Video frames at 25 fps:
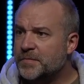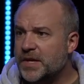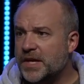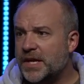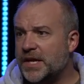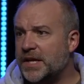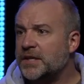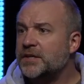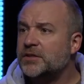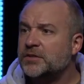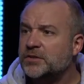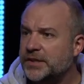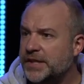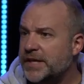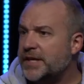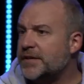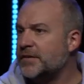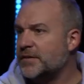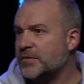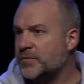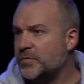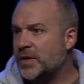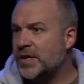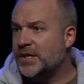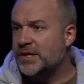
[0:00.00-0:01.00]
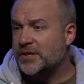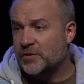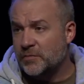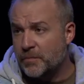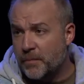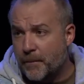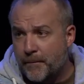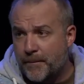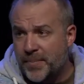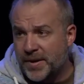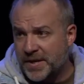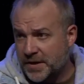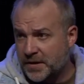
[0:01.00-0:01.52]
it'll either make you
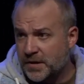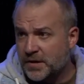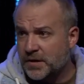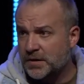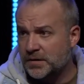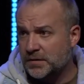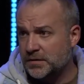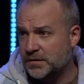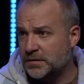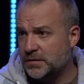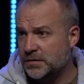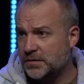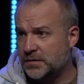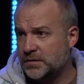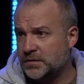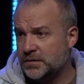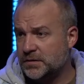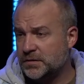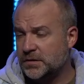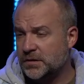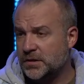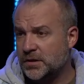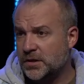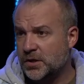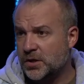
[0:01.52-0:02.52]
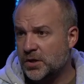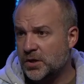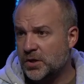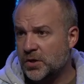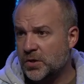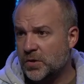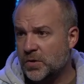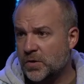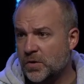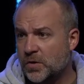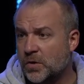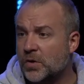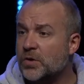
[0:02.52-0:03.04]
bitter
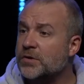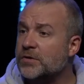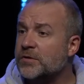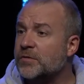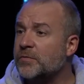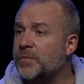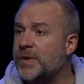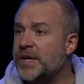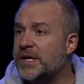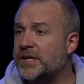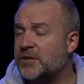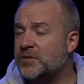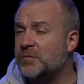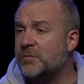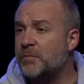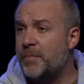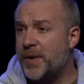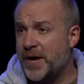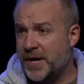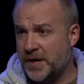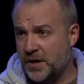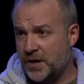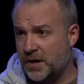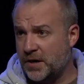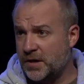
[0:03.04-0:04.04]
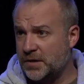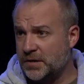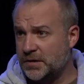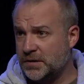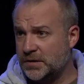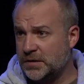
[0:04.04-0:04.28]
or it'll make you better.